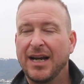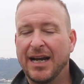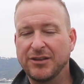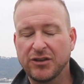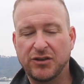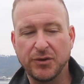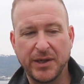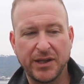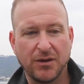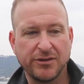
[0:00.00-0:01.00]
and just
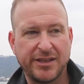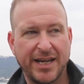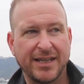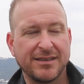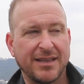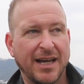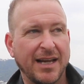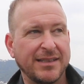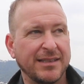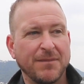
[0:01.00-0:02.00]
doing those things
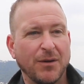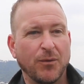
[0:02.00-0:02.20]
that